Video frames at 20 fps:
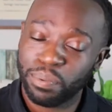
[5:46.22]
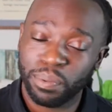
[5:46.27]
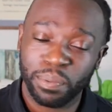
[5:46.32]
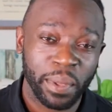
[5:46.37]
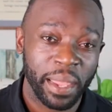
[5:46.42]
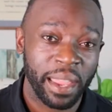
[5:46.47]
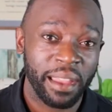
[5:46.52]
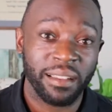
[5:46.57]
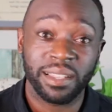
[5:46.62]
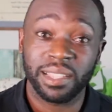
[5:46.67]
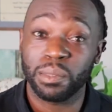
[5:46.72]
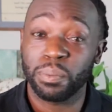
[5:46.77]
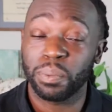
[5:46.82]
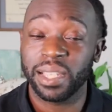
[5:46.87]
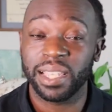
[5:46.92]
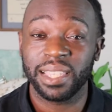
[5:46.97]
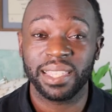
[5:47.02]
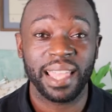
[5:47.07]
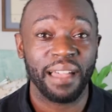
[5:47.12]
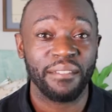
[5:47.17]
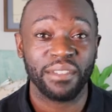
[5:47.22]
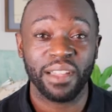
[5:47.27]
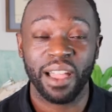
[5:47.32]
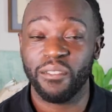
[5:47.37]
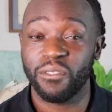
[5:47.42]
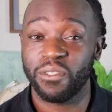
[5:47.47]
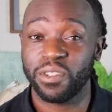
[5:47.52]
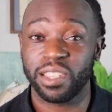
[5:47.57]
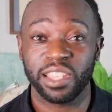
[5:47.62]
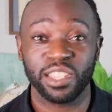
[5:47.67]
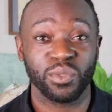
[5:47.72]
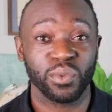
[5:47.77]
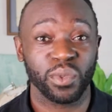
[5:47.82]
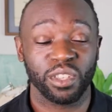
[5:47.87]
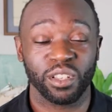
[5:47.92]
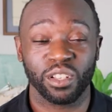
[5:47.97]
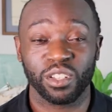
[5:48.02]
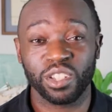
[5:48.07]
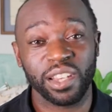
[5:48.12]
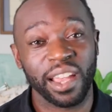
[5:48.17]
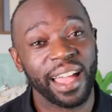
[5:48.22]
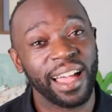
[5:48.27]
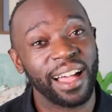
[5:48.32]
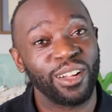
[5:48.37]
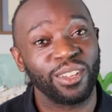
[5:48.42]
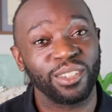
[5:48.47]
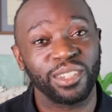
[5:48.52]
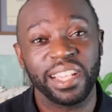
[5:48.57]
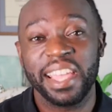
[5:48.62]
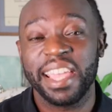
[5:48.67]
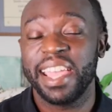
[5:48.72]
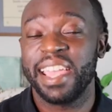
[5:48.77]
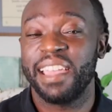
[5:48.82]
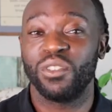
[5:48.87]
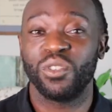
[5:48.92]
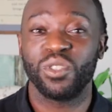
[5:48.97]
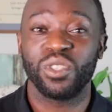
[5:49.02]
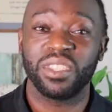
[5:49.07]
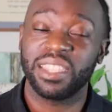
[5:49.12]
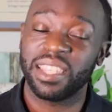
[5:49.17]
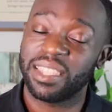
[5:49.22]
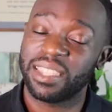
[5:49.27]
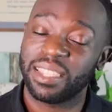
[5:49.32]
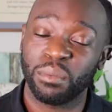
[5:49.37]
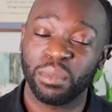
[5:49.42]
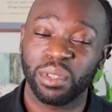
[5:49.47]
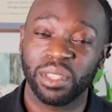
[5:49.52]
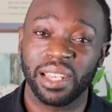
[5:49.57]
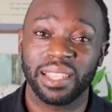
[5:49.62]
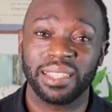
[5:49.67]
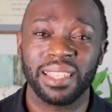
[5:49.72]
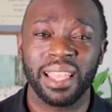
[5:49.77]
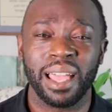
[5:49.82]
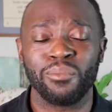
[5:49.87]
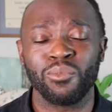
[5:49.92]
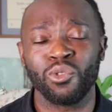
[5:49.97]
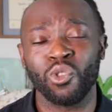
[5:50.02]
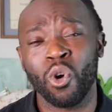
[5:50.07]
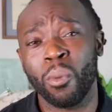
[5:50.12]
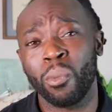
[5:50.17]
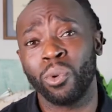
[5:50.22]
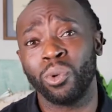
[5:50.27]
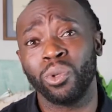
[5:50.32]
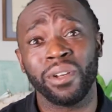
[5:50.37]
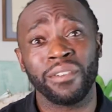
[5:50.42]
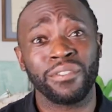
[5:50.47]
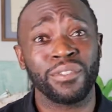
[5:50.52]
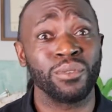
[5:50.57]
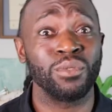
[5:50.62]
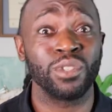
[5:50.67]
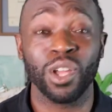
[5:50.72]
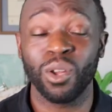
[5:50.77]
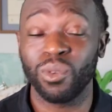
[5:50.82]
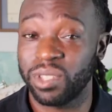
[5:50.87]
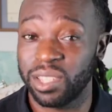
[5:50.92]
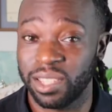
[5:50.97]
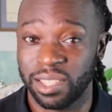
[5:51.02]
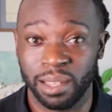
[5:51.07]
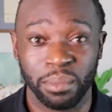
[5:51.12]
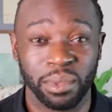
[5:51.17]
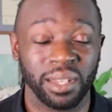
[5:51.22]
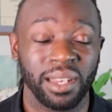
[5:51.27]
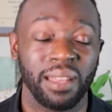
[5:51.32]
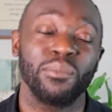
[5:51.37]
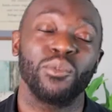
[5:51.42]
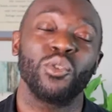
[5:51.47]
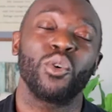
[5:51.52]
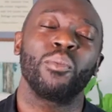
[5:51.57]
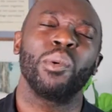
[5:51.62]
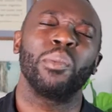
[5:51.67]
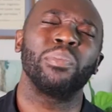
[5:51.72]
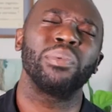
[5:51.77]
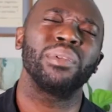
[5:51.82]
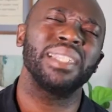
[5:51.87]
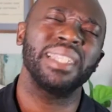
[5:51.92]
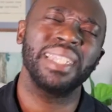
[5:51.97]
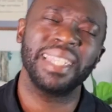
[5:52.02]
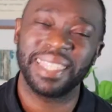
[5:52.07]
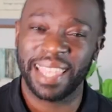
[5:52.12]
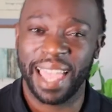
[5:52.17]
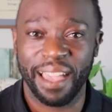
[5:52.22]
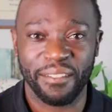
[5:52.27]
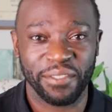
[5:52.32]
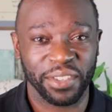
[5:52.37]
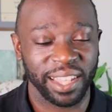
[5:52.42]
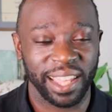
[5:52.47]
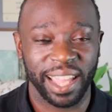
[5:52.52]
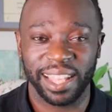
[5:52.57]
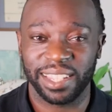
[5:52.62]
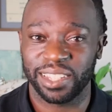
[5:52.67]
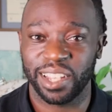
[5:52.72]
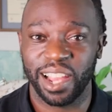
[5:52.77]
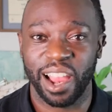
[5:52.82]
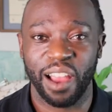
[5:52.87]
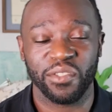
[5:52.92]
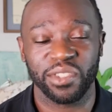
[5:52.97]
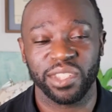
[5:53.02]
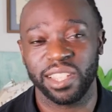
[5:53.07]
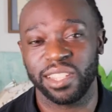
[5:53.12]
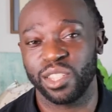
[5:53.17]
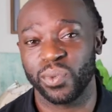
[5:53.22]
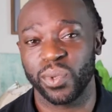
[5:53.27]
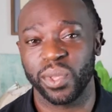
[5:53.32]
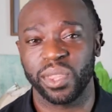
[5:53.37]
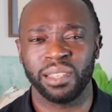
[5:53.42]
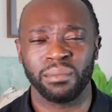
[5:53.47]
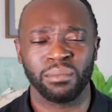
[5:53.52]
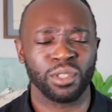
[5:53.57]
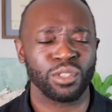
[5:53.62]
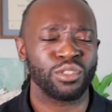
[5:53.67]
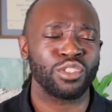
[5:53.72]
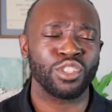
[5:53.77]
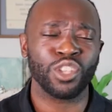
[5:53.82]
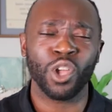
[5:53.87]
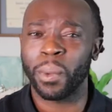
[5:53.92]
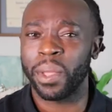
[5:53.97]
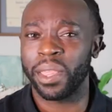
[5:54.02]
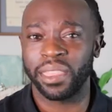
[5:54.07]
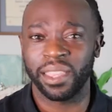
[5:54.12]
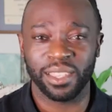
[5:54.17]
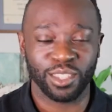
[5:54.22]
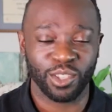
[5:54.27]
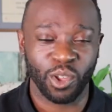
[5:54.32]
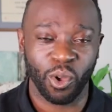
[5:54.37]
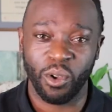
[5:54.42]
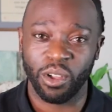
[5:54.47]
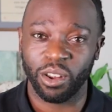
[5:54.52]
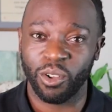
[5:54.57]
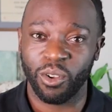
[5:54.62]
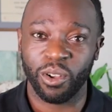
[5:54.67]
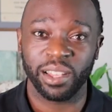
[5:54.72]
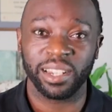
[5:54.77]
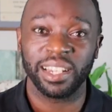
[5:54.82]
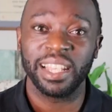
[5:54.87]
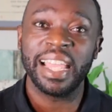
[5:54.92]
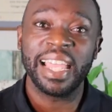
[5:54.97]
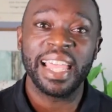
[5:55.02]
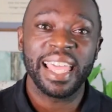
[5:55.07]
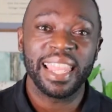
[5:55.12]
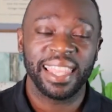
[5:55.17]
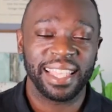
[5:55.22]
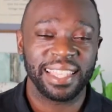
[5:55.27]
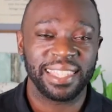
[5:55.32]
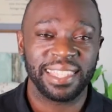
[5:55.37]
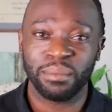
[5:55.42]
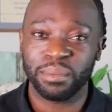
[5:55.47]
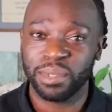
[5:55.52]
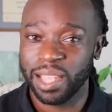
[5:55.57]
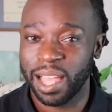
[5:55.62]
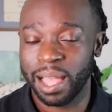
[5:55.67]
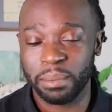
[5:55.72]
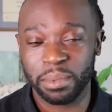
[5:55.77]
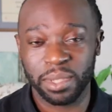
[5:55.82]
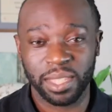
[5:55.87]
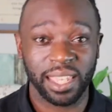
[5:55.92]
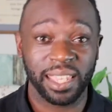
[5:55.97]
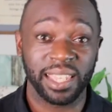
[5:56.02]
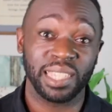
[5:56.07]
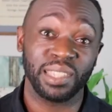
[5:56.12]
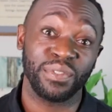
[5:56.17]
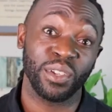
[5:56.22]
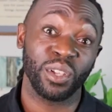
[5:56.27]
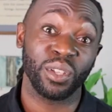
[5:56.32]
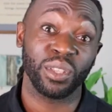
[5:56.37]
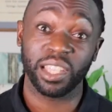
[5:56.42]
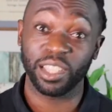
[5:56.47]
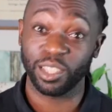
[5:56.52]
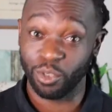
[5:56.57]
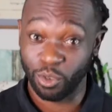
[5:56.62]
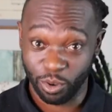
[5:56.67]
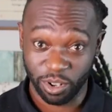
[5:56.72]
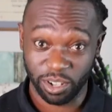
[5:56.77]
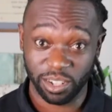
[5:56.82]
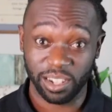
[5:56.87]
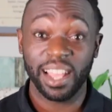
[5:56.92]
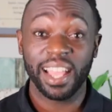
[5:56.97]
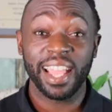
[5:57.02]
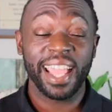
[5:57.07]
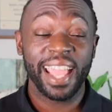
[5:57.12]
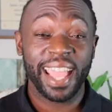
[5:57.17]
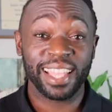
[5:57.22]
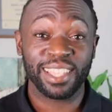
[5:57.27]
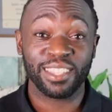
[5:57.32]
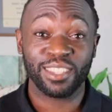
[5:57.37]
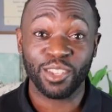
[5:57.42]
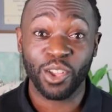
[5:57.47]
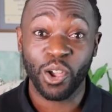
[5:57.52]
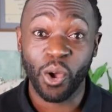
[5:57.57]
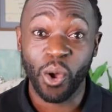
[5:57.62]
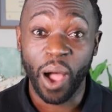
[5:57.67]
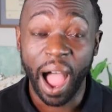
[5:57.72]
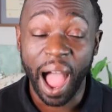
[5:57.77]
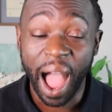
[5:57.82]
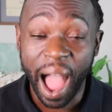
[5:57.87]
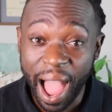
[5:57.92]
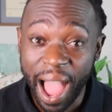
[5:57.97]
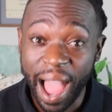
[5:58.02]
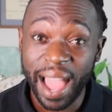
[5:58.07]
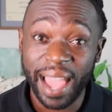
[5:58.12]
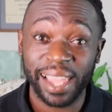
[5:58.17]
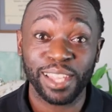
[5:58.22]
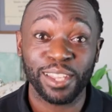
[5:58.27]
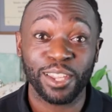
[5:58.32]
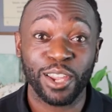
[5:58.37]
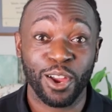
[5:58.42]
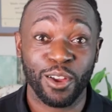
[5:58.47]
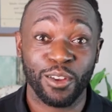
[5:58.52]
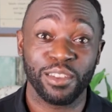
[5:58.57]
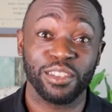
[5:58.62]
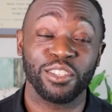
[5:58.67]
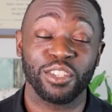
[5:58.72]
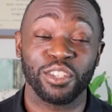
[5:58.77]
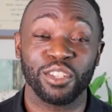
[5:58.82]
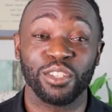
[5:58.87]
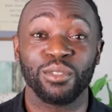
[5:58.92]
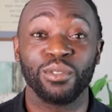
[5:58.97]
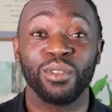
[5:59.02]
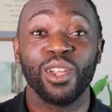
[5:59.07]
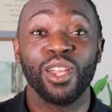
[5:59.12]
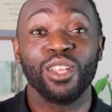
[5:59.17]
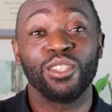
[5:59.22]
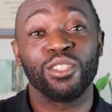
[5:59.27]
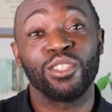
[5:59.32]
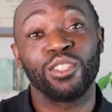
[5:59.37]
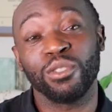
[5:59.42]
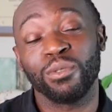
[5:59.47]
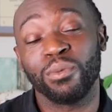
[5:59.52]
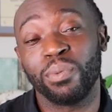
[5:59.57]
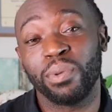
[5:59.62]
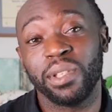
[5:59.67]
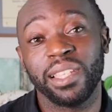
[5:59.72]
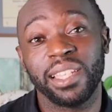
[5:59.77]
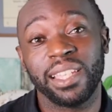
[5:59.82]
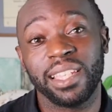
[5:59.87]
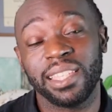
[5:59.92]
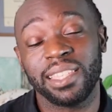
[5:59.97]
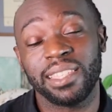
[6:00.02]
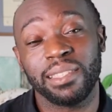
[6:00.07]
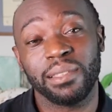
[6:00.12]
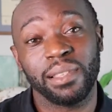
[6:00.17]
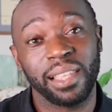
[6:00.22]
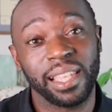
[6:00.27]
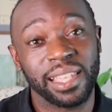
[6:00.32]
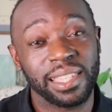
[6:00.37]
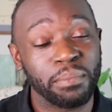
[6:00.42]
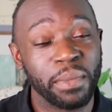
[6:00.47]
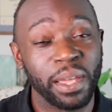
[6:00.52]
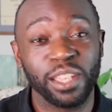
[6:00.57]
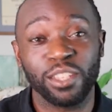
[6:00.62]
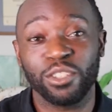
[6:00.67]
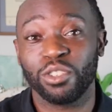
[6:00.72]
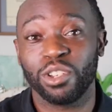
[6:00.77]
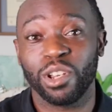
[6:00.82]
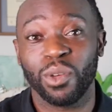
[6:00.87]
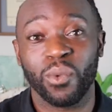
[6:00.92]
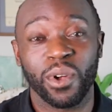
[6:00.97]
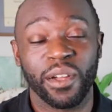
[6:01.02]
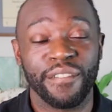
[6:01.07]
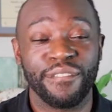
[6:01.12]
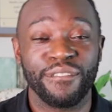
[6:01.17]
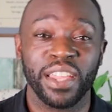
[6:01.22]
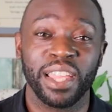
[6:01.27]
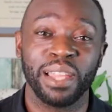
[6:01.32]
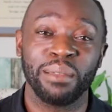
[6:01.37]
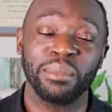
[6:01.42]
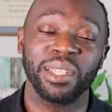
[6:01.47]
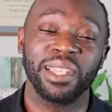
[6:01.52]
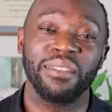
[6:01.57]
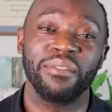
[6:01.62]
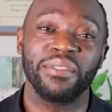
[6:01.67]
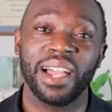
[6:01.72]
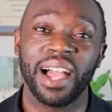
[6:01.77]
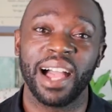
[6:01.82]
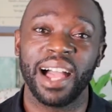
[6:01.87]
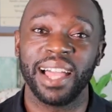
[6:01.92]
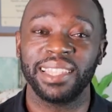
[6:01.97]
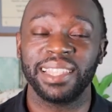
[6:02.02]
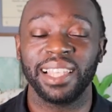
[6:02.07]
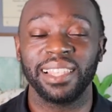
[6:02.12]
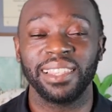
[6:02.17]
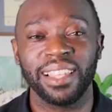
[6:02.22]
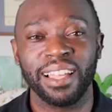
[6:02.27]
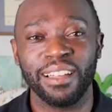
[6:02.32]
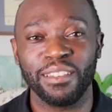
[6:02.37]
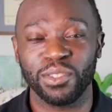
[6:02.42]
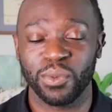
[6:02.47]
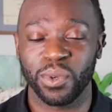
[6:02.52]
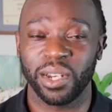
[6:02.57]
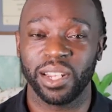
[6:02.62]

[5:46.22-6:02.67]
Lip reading: Parents, please have conversations with your child. If you see something that's abnormal, if you don't see something abnormal, please have engaging conversations with them. There's so many things going on that sometimes kids feel ignored. And so I encourage you to please, let's make sure that we're a family of God that loves one